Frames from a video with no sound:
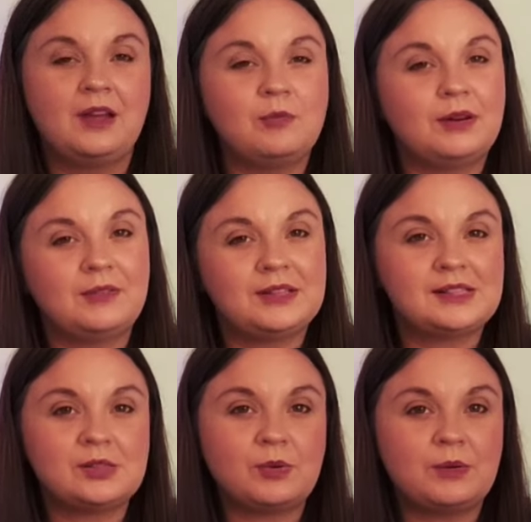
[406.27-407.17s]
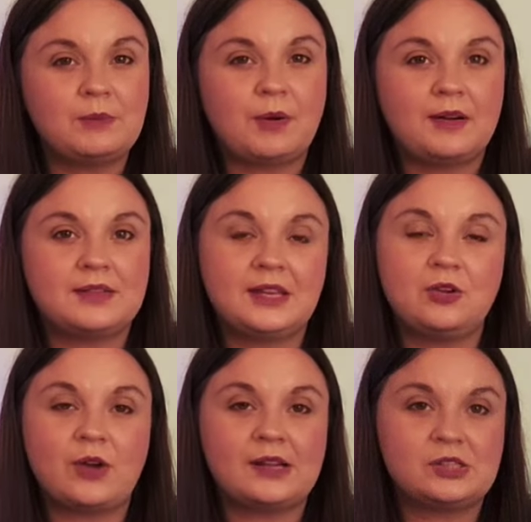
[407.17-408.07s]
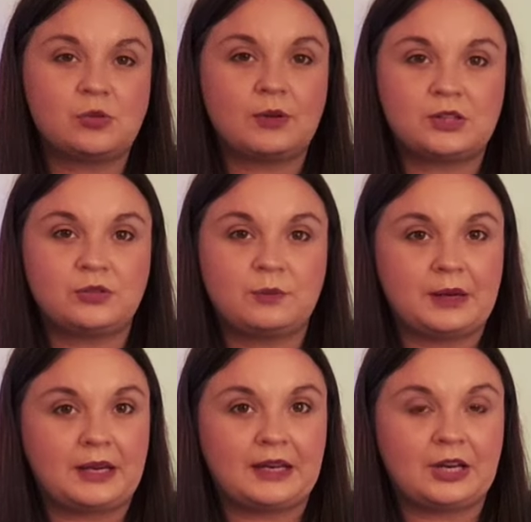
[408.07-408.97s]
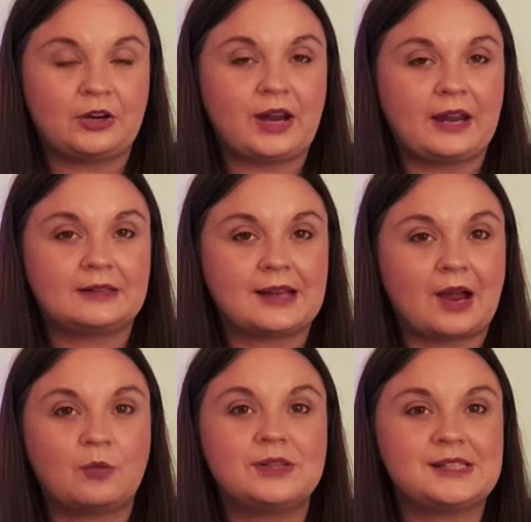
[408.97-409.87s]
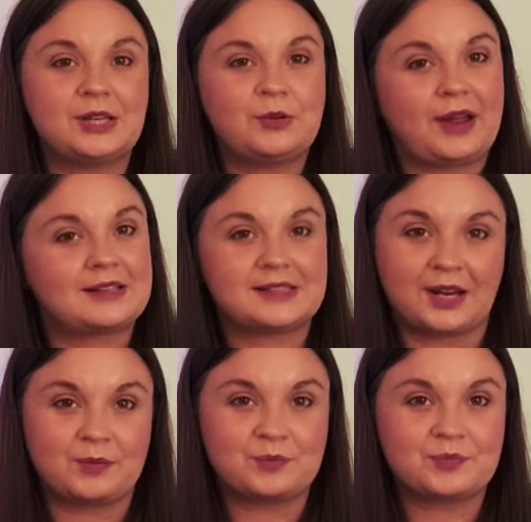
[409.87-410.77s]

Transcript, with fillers: But if this is where we part, thank you guys so much for being here, and I will see you next time.